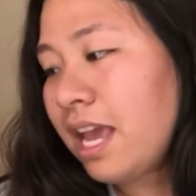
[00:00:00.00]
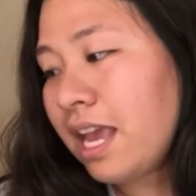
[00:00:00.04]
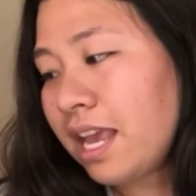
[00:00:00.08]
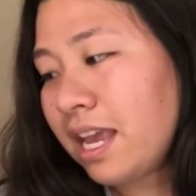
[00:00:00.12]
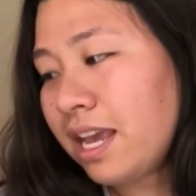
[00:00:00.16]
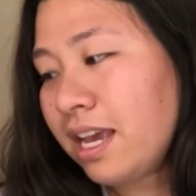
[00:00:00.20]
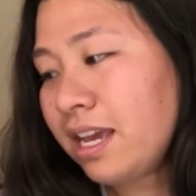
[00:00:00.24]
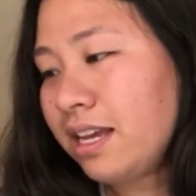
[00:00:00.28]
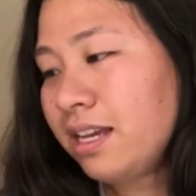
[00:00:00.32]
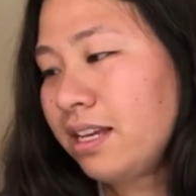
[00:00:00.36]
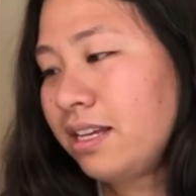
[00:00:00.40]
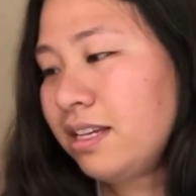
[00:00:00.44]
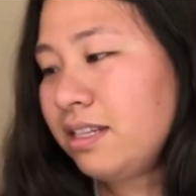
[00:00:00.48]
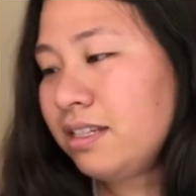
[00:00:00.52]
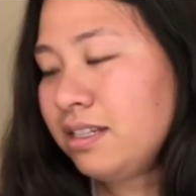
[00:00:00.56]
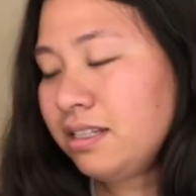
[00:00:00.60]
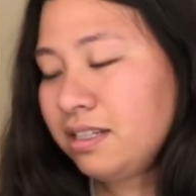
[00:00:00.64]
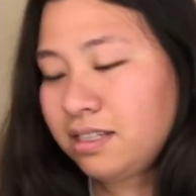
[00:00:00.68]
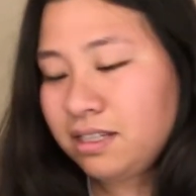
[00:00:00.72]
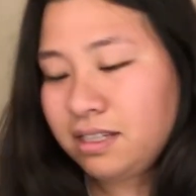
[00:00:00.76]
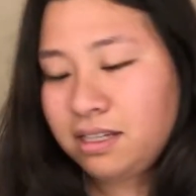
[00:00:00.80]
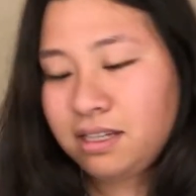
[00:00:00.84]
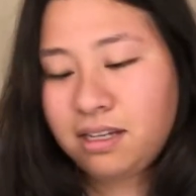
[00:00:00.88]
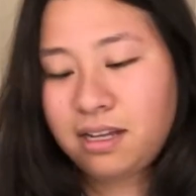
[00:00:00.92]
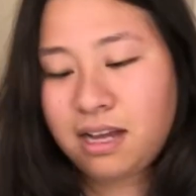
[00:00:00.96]

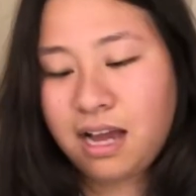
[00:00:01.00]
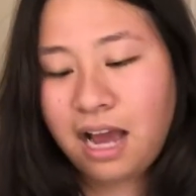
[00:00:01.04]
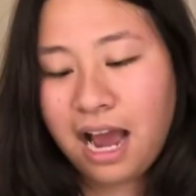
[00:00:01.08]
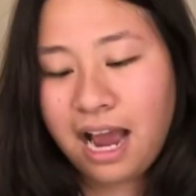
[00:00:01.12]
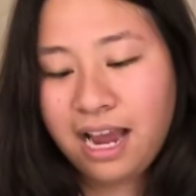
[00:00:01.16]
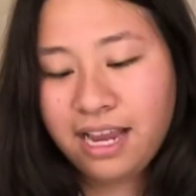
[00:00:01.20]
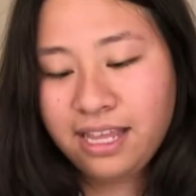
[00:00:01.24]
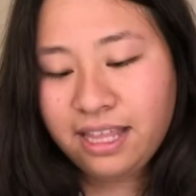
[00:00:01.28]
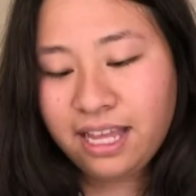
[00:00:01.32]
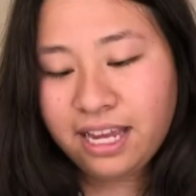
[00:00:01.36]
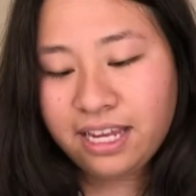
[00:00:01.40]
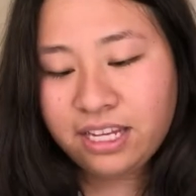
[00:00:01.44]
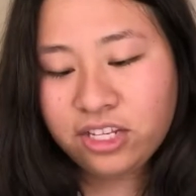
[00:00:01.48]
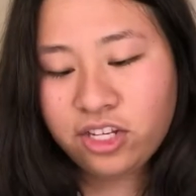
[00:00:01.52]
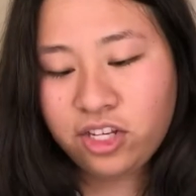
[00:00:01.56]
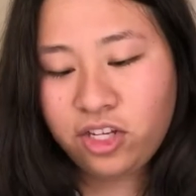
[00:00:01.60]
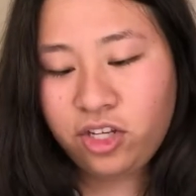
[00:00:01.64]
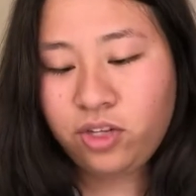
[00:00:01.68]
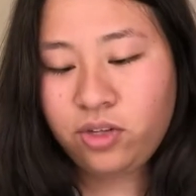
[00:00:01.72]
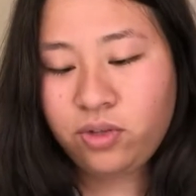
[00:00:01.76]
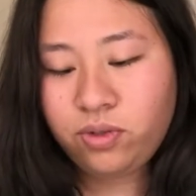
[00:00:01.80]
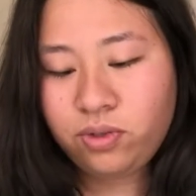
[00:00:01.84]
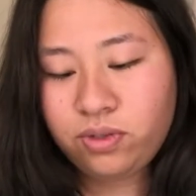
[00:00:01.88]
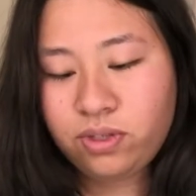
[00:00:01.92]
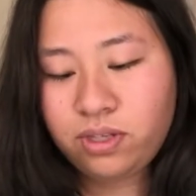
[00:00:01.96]
And I like to
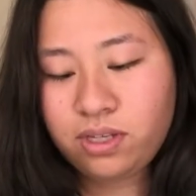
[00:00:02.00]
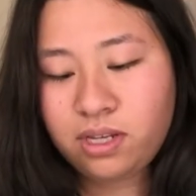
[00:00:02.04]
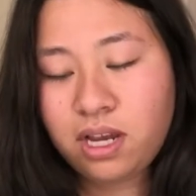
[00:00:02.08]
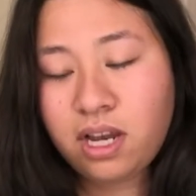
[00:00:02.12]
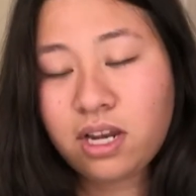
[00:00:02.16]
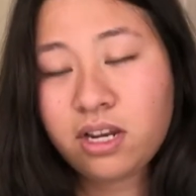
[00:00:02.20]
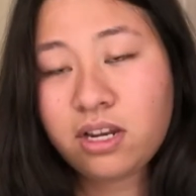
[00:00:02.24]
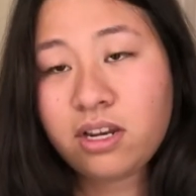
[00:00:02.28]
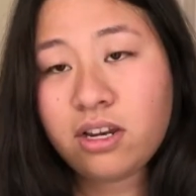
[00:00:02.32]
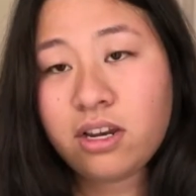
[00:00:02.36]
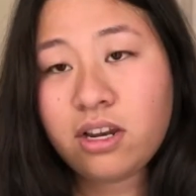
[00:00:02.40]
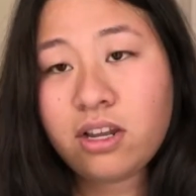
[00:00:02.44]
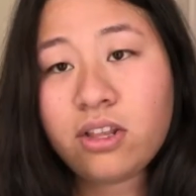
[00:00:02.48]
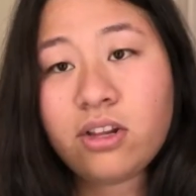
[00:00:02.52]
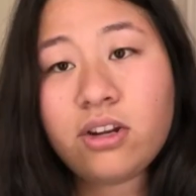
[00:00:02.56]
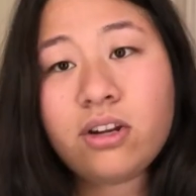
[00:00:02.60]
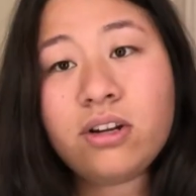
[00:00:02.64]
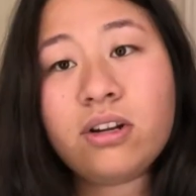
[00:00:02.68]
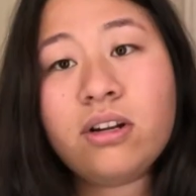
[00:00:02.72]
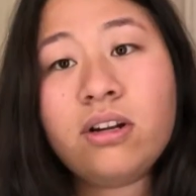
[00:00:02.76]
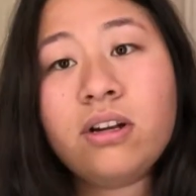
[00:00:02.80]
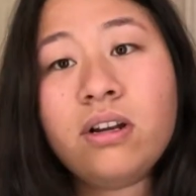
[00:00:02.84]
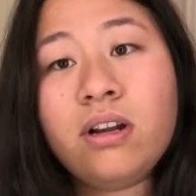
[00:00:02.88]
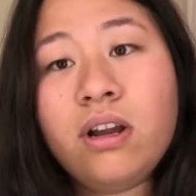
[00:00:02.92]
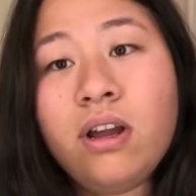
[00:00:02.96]
use
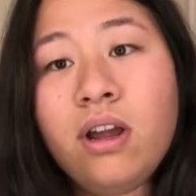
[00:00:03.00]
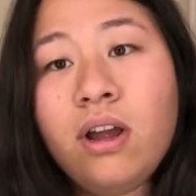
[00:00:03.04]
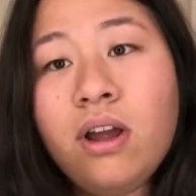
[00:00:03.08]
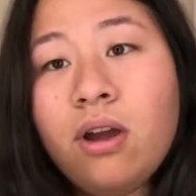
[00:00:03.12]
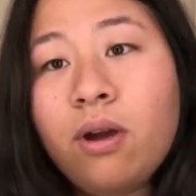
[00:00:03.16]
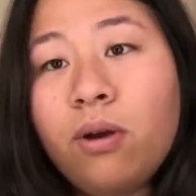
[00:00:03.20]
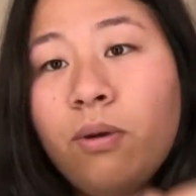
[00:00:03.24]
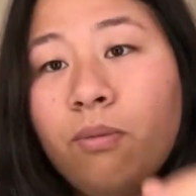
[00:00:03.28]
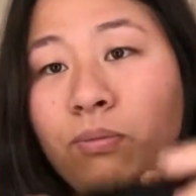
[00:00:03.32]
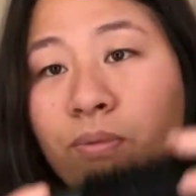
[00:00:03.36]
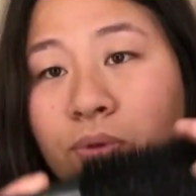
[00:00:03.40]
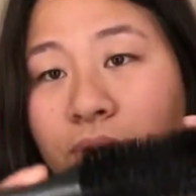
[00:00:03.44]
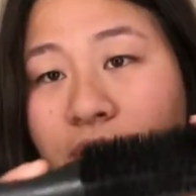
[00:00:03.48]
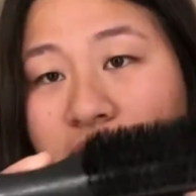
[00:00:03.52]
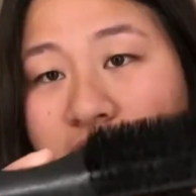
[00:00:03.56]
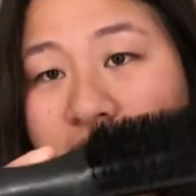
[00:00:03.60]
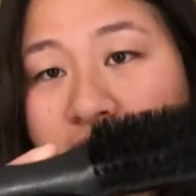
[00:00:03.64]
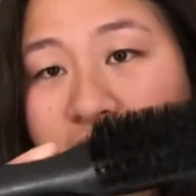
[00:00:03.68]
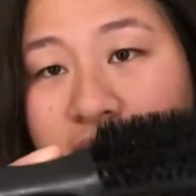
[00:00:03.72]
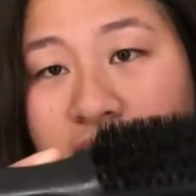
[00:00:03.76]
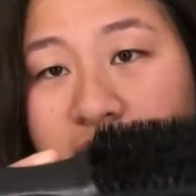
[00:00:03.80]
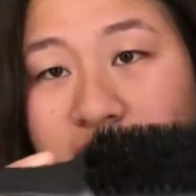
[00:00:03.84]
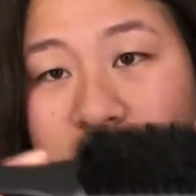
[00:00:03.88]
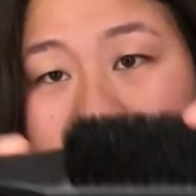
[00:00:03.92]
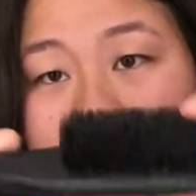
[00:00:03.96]
another brush
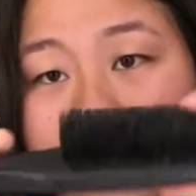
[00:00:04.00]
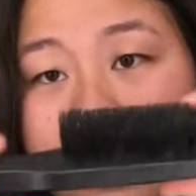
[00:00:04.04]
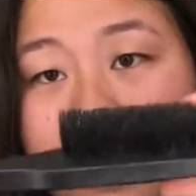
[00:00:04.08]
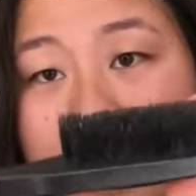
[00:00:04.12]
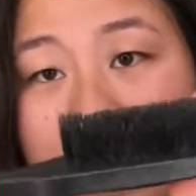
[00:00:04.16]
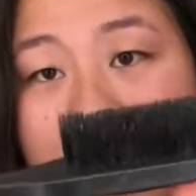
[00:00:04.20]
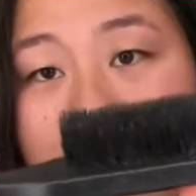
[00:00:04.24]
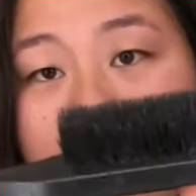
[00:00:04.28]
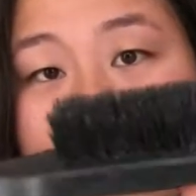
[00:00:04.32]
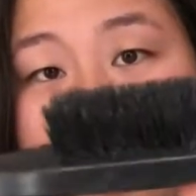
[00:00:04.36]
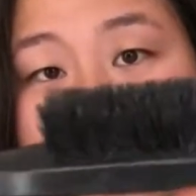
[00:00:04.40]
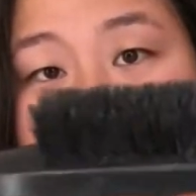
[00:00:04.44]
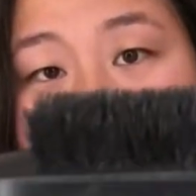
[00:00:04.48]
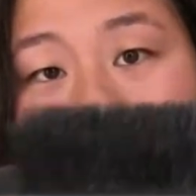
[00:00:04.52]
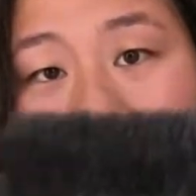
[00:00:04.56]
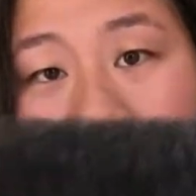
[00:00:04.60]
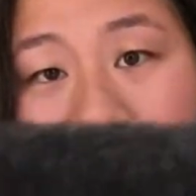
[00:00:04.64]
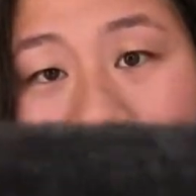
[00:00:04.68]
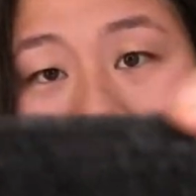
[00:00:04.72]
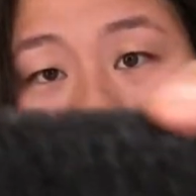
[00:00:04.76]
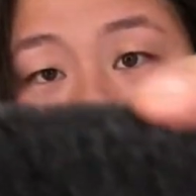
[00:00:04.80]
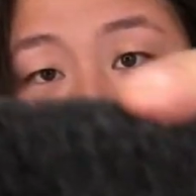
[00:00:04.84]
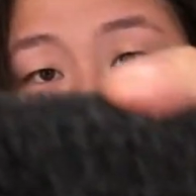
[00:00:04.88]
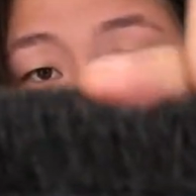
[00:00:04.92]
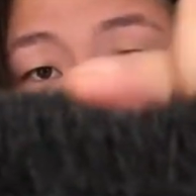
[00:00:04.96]
like this. It has
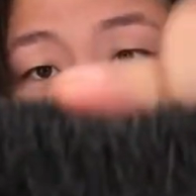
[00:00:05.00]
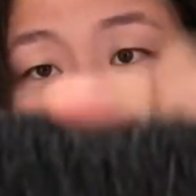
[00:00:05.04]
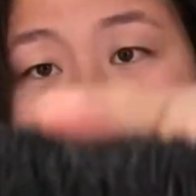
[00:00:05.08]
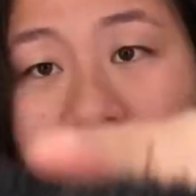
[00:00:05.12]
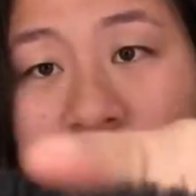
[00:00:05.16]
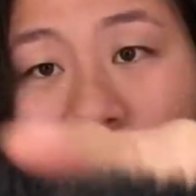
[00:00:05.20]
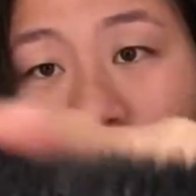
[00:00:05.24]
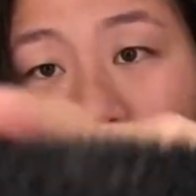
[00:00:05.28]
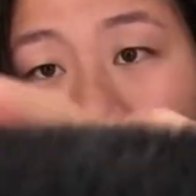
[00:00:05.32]
like the